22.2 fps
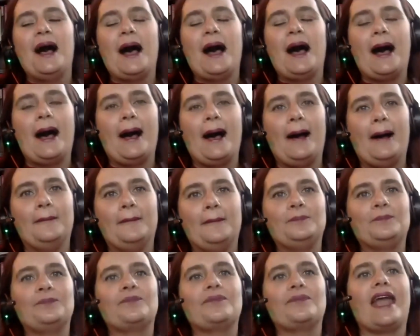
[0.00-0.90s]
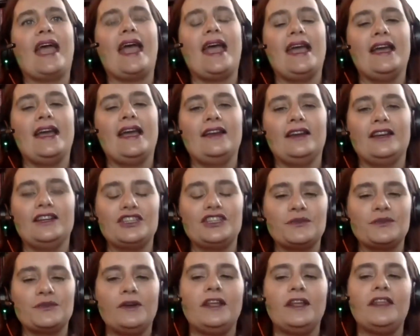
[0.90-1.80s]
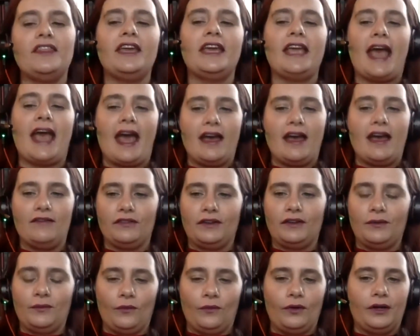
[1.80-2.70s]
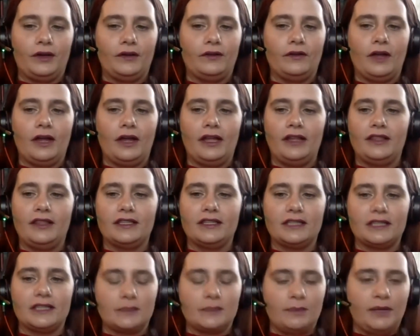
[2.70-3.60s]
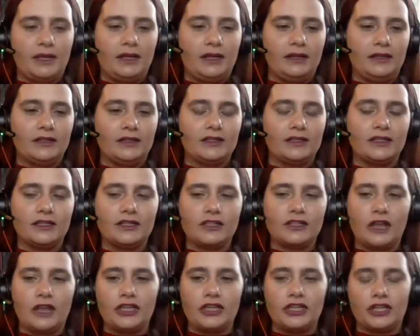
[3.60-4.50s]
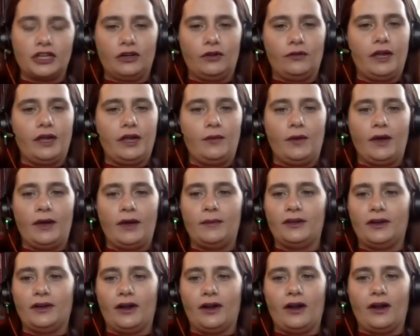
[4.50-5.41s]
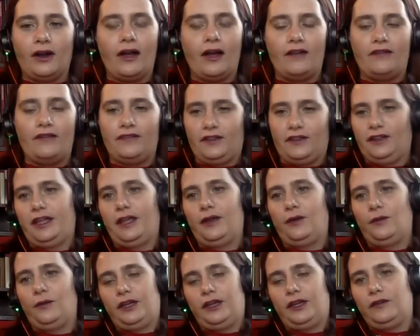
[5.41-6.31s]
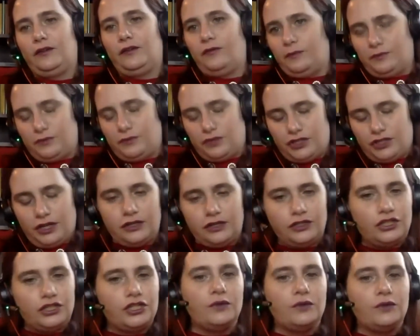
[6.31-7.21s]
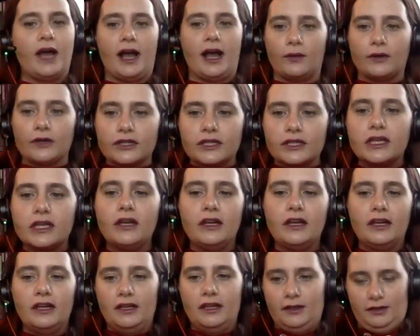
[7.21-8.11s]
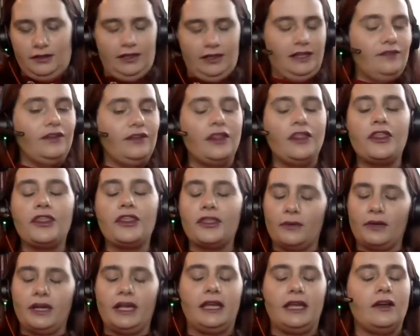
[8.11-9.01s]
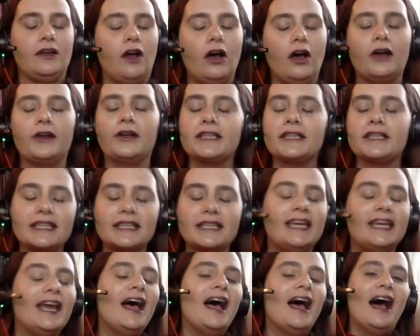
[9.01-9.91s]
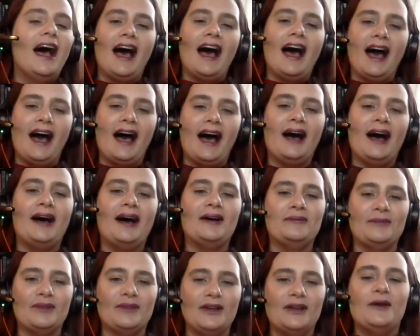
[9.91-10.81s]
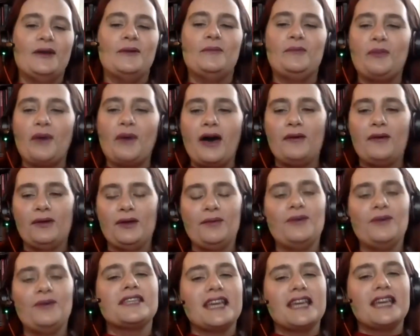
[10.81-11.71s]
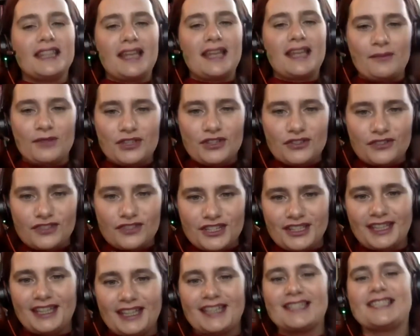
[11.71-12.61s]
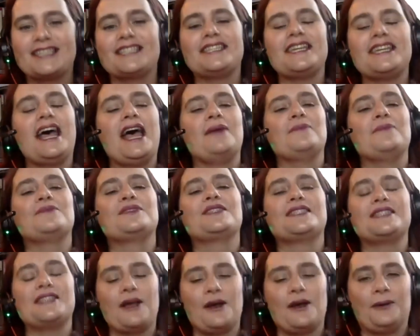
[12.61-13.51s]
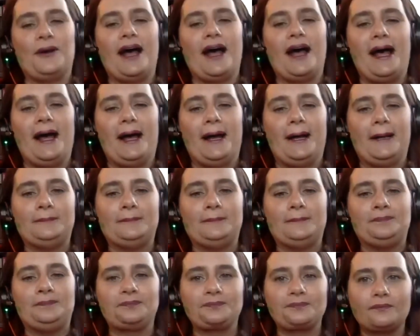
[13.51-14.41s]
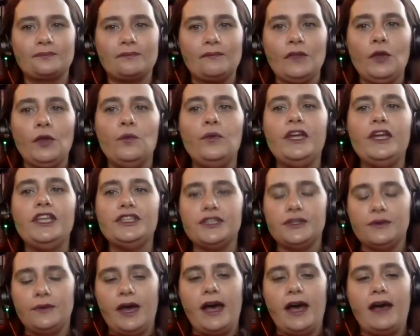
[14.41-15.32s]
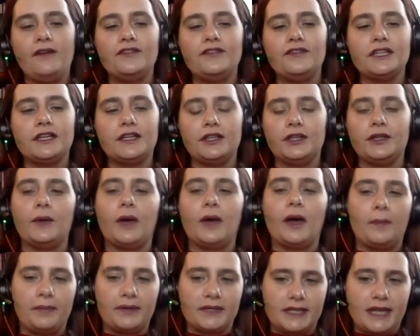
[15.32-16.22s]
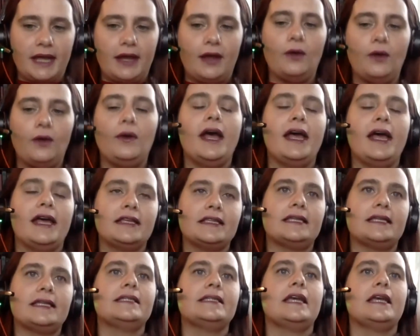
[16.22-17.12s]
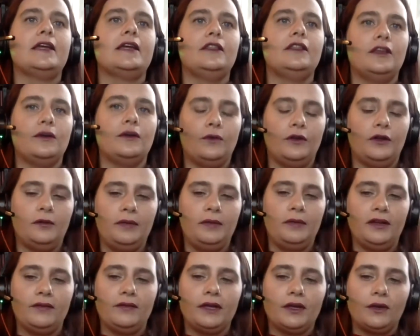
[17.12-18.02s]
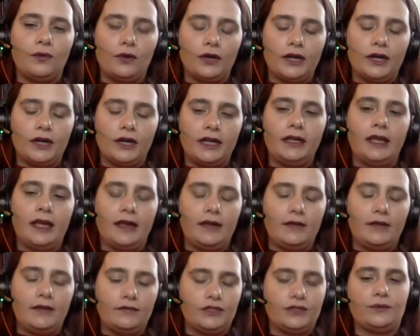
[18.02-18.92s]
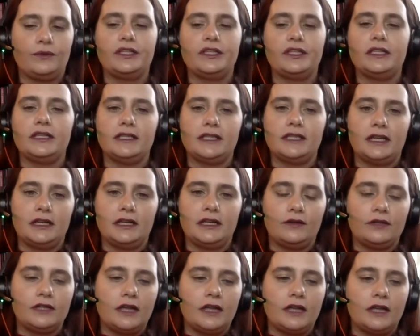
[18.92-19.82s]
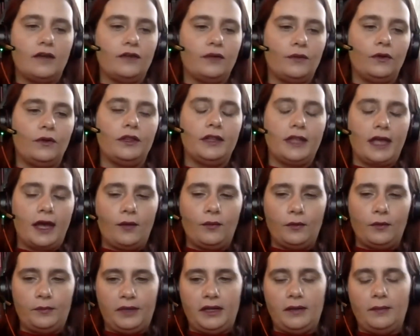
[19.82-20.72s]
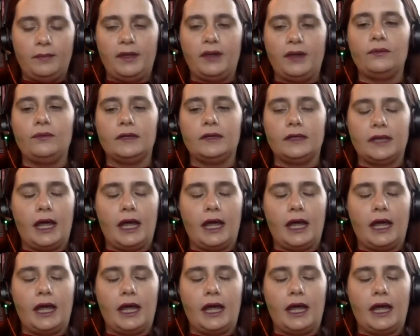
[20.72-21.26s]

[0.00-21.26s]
And I just want to thank everyone. This has been such a great webinar. I feel like we could have done 2 hours, even 3, honestly, but we won't take that much of Gillian's time. So we do have to clue up now. As I said, there will be a recording and resources sent out to everyone. That will be about